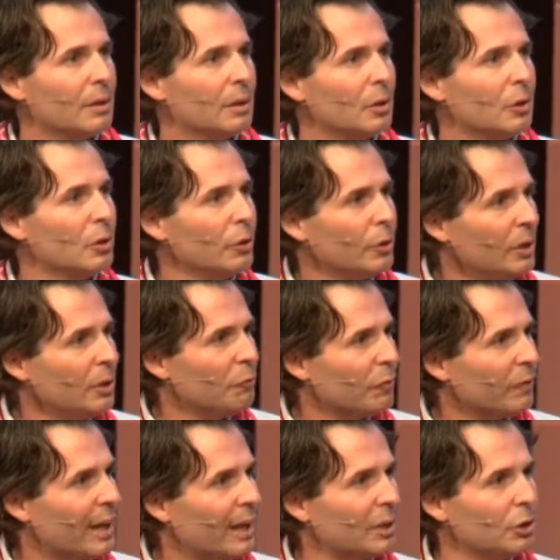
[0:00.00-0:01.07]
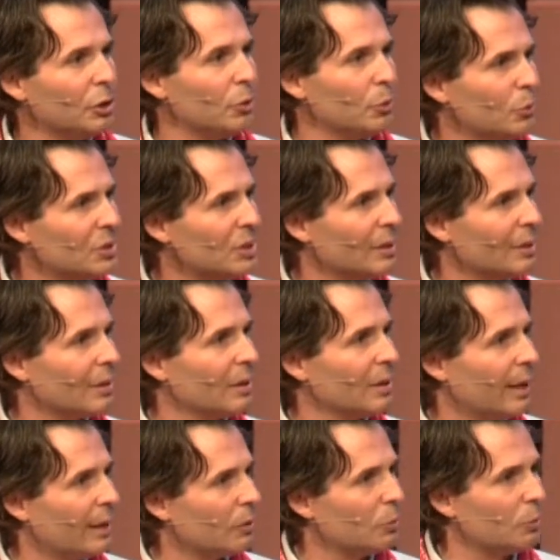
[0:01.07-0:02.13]
Looking for that and using the
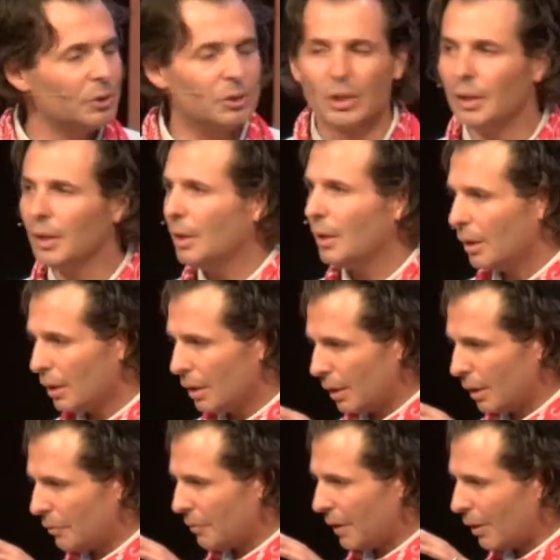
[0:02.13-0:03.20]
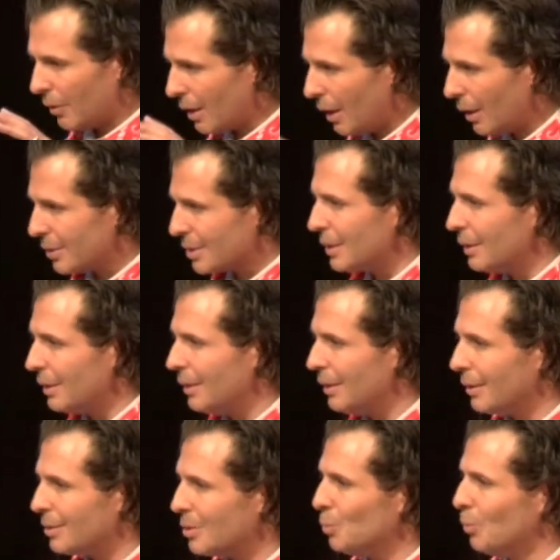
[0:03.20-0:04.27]
language of how God is
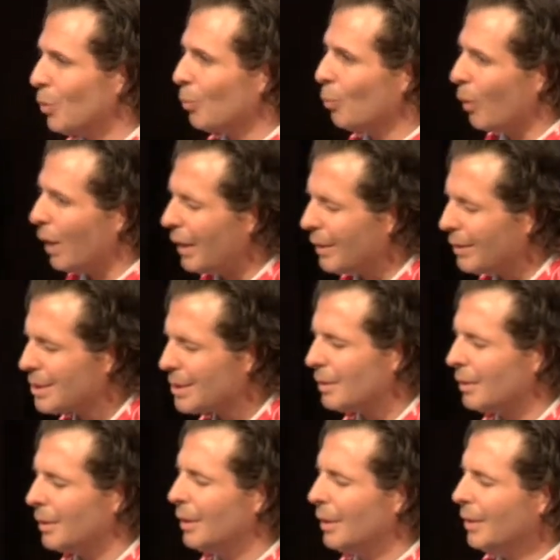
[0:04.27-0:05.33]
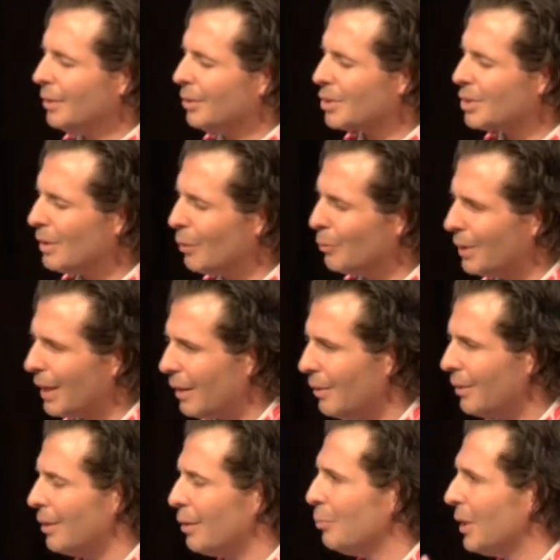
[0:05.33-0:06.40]
leading us more wisely and to slow down
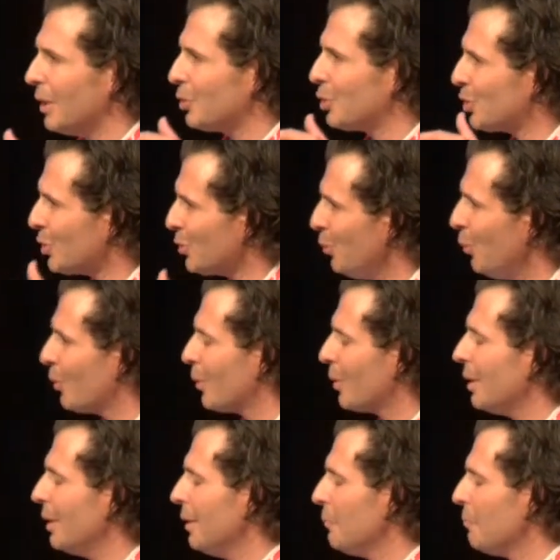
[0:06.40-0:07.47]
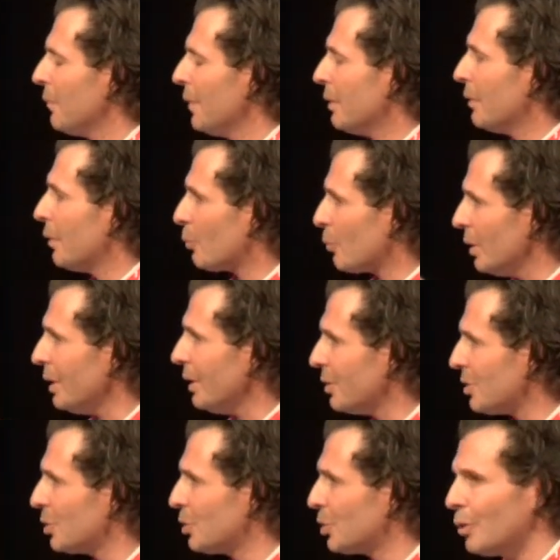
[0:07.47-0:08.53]
and to make sure that really
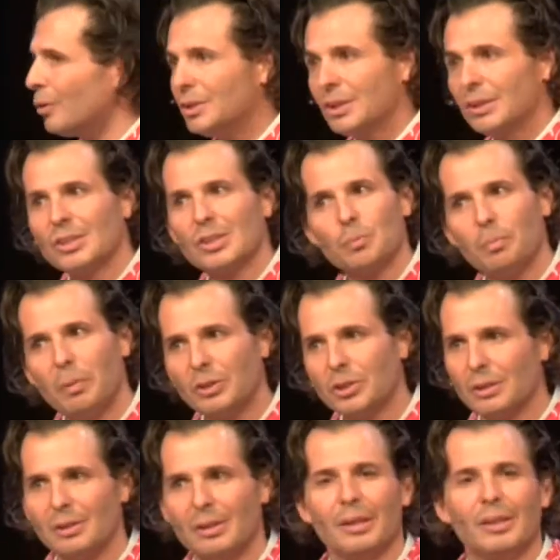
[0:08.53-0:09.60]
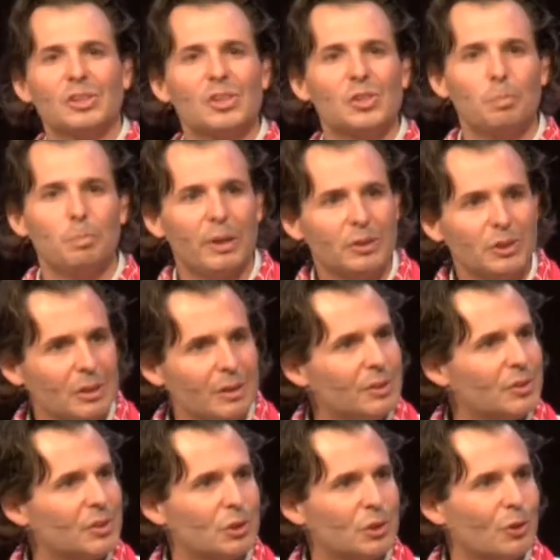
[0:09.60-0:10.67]
as a church, especially
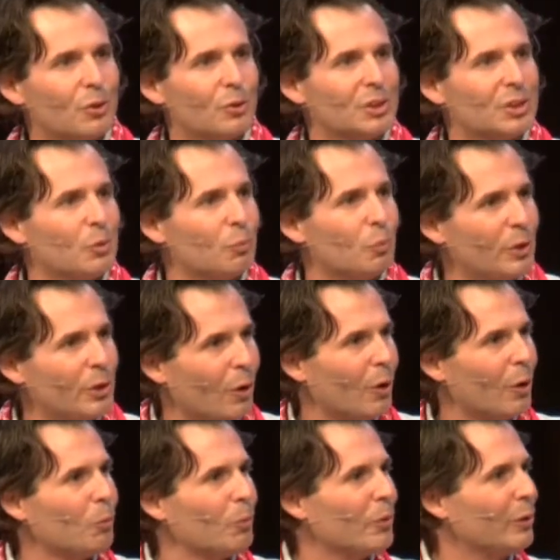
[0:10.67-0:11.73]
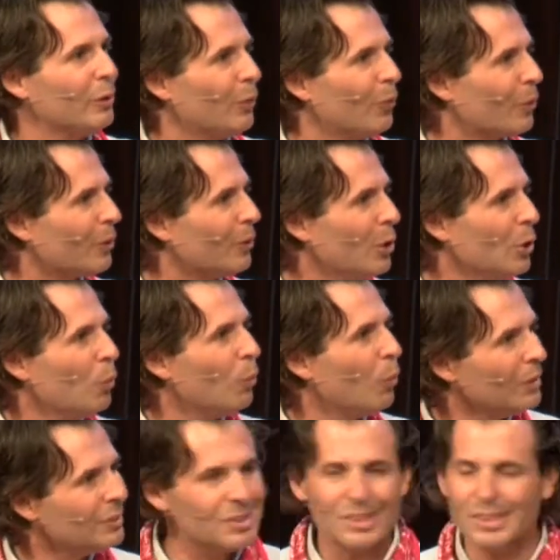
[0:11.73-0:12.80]
as a church, that we are where the Lord
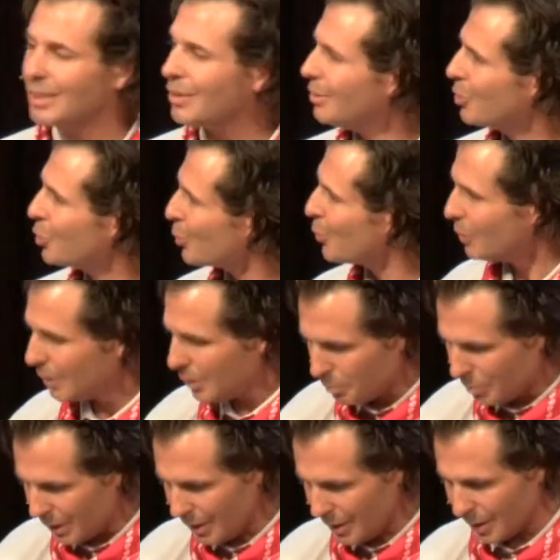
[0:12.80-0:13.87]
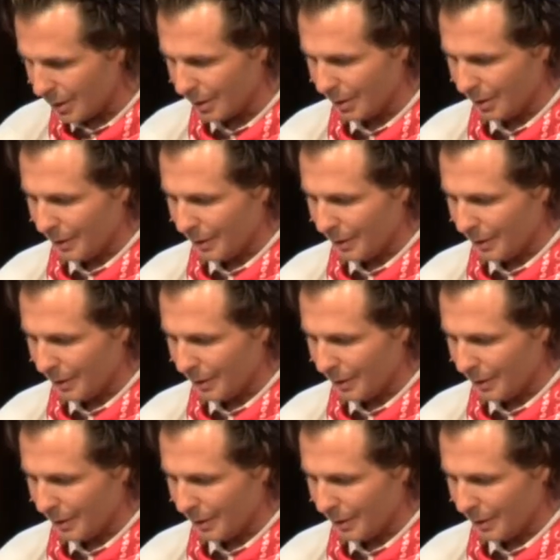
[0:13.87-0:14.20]
wants us to truly be.